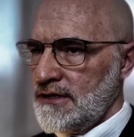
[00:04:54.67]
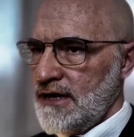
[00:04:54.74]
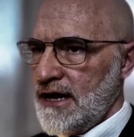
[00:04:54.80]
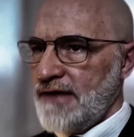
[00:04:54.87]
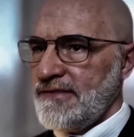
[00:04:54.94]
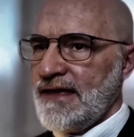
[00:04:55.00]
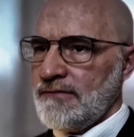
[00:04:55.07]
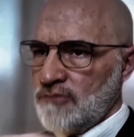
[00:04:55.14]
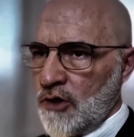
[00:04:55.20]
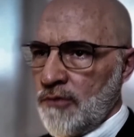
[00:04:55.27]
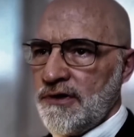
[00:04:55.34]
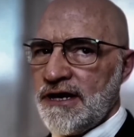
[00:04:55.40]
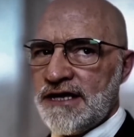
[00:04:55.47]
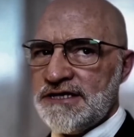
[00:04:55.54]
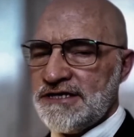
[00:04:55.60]
And that
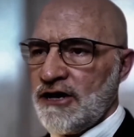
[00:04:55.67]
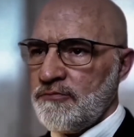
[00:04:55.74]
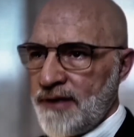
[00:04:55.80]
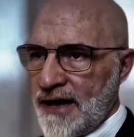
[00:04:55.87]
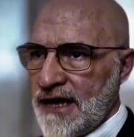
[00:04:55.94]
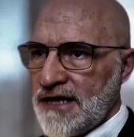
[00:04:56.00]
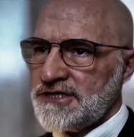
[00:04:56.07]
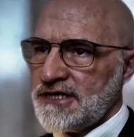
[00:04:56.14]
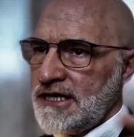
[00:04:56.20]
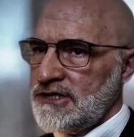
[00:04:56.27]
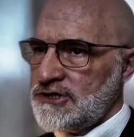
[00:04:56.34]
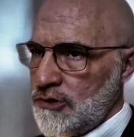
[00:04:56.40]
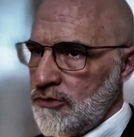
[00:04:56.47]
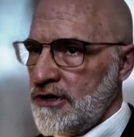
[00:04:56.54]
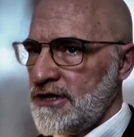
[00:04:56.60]
moment has now passed
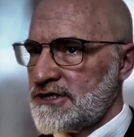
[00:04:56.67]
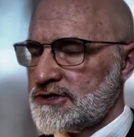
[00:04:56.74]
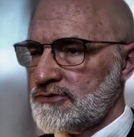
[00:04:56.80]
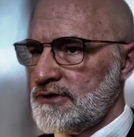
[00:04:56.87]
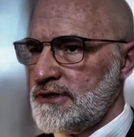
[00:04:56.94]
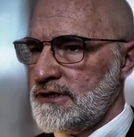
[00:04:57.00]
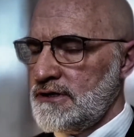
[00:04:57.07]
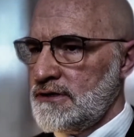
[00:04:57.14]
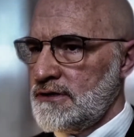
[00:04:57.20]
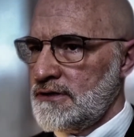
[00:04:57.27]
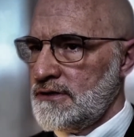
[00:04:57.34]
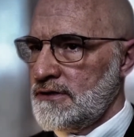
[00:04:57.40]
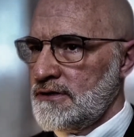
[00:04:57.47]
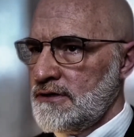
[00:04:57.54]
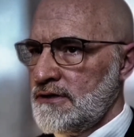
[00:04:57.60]
into history.
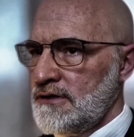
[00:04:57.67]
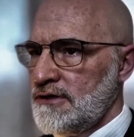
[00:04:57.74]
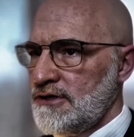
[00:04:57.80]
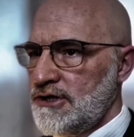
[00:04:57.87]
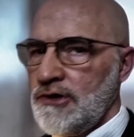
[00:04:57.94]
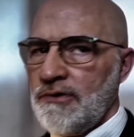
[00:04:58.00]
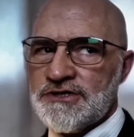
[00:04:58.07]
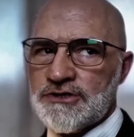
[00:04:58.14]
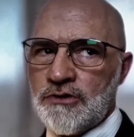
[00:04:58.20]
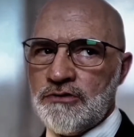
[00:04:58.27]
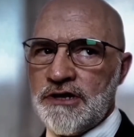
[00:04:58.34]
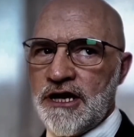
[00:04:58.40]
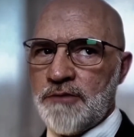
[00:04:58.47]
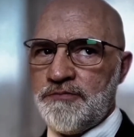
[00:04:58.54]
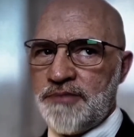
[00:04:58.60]
The U.S. only
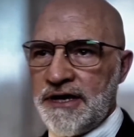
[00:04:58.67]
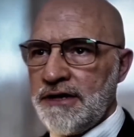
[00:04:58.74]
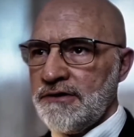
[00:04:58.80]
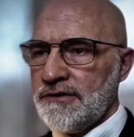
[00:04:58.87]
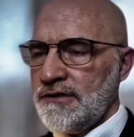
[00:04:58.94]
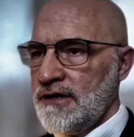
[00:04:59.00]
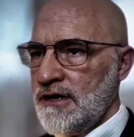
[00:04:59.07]
appeared